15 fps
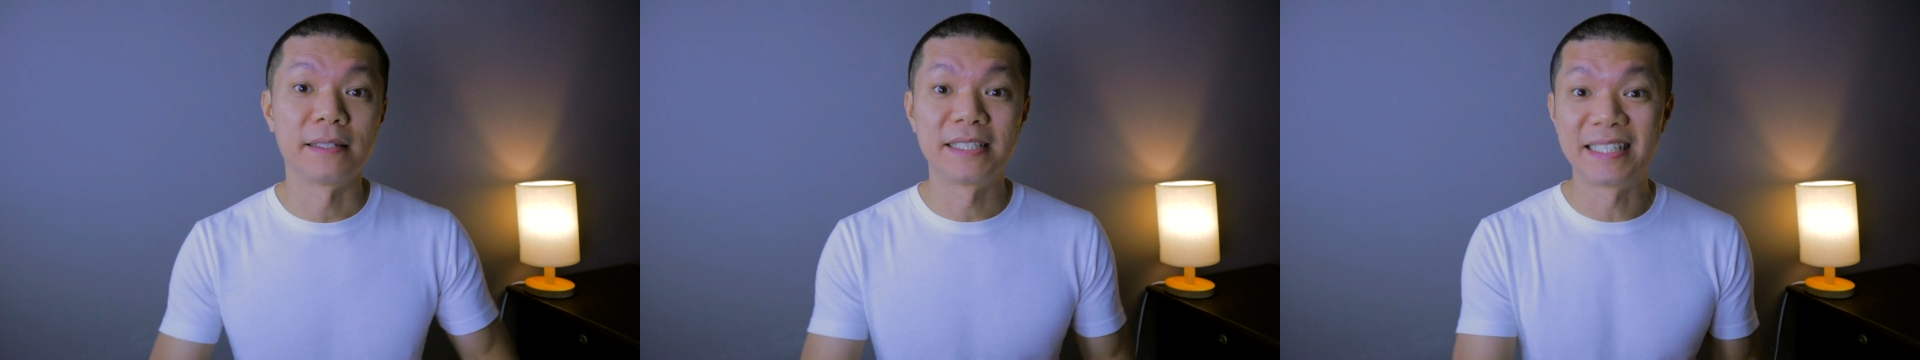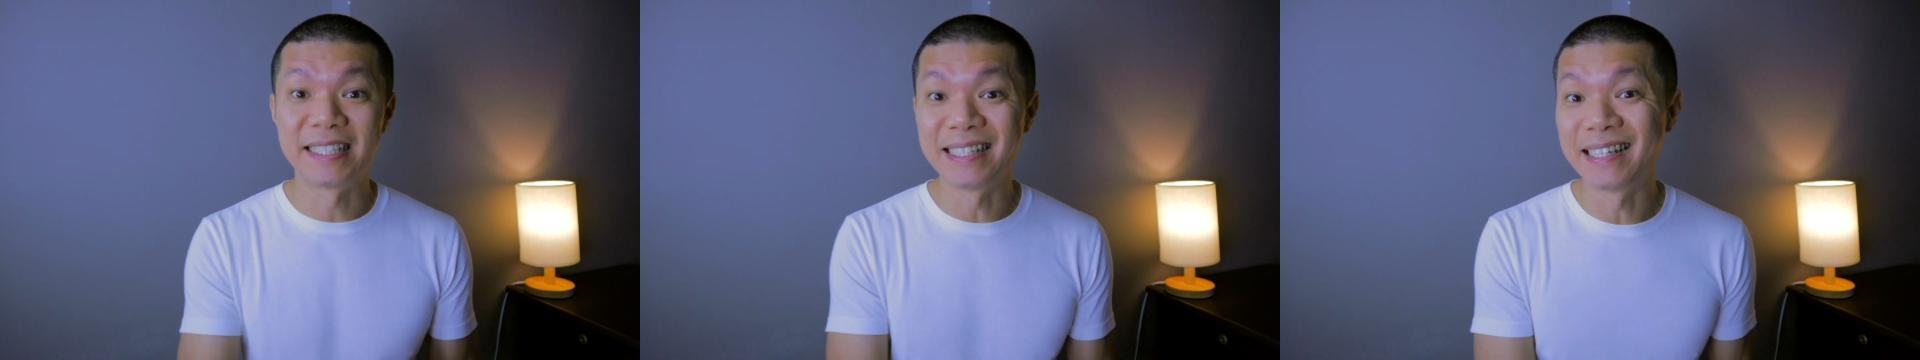
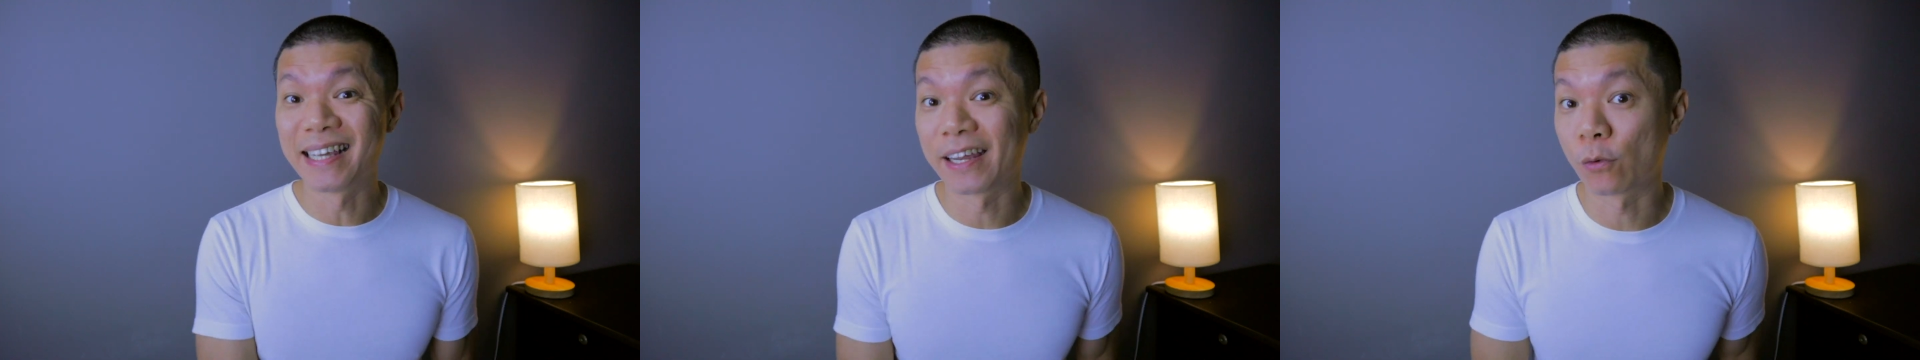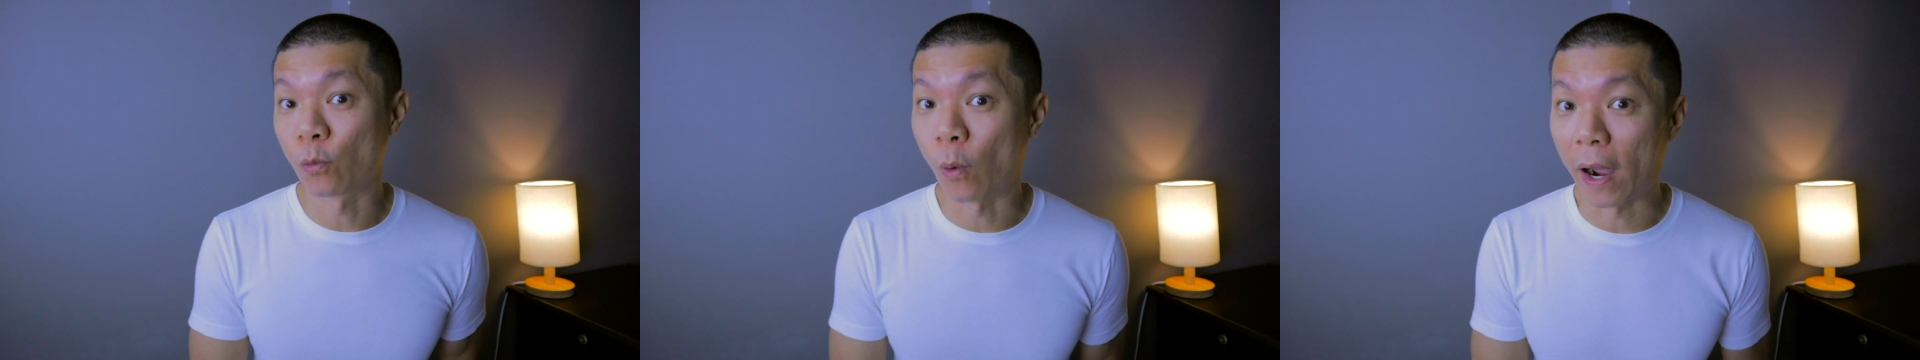C
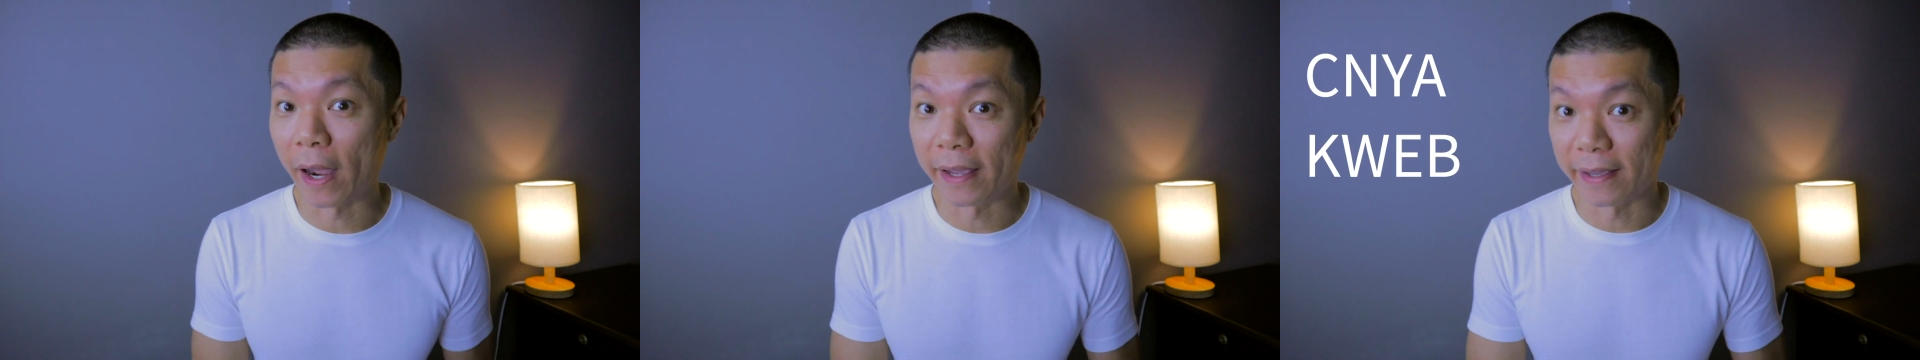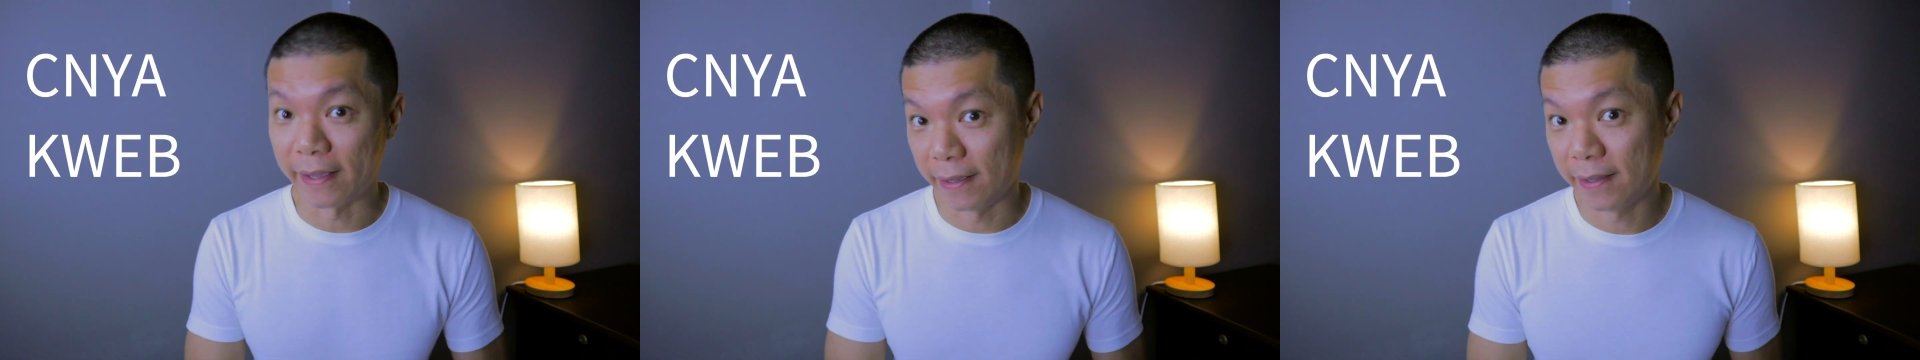N
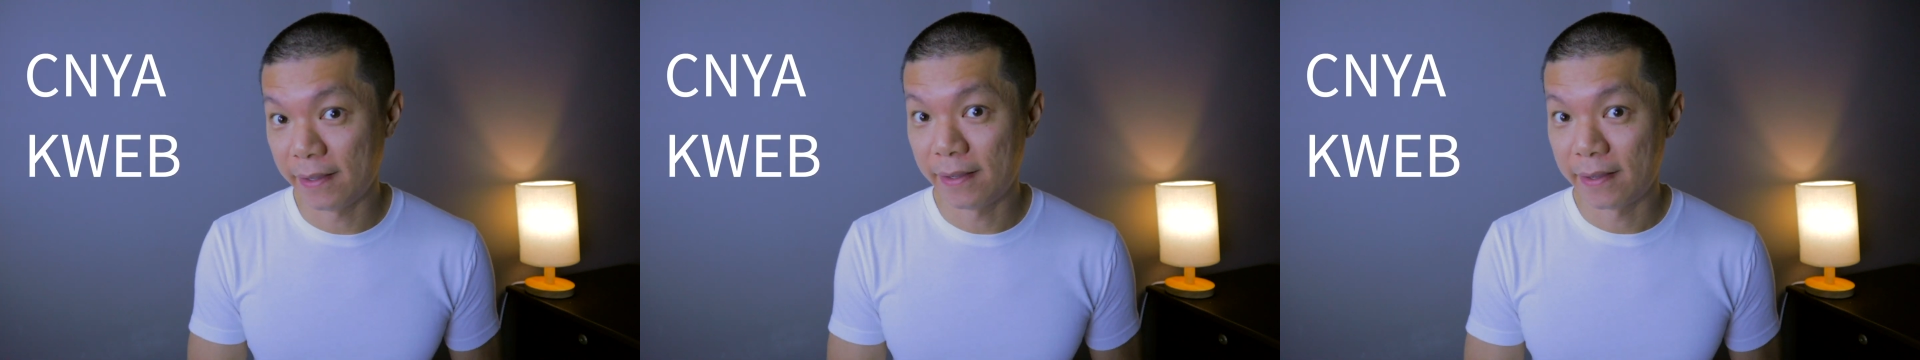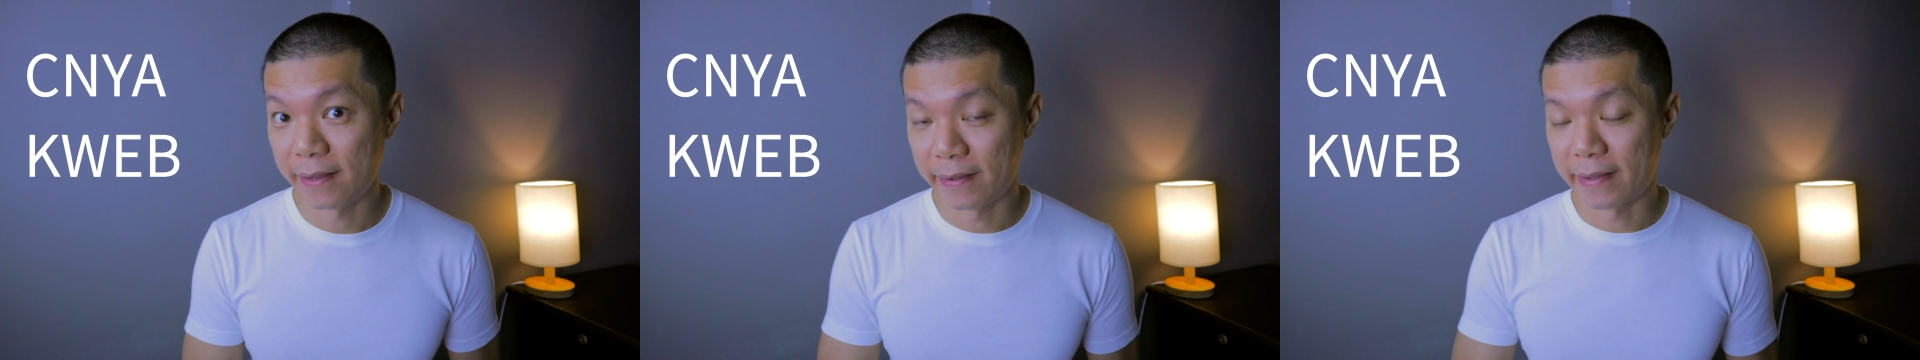Y A